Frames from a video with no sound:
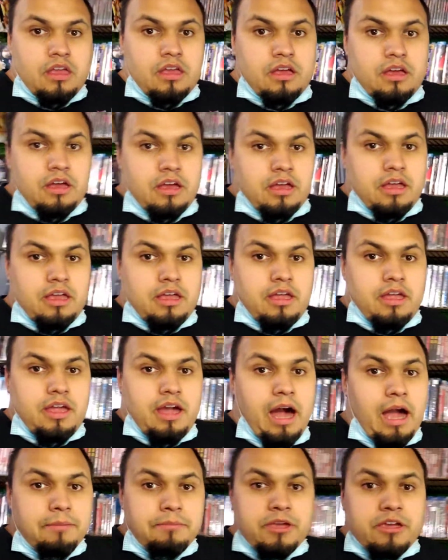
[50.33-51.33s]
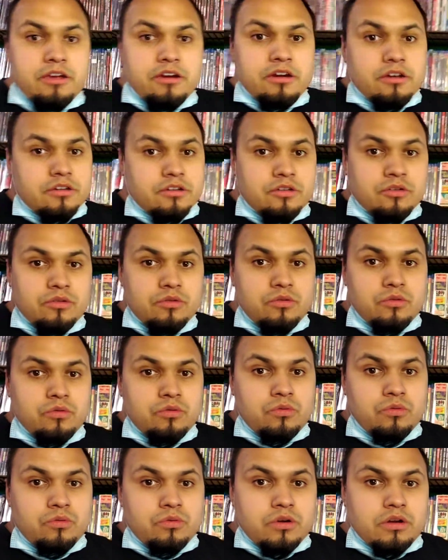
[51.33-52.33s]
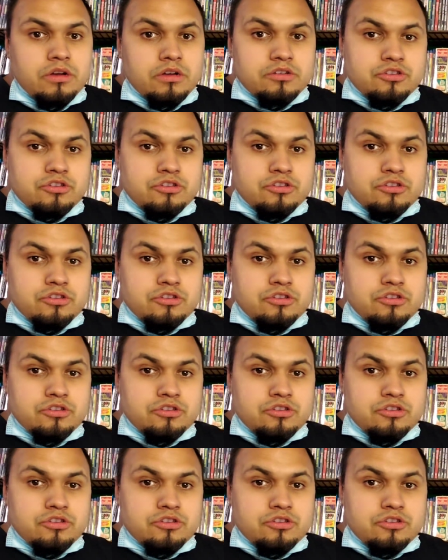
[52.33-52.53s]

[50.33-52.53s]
I'm here to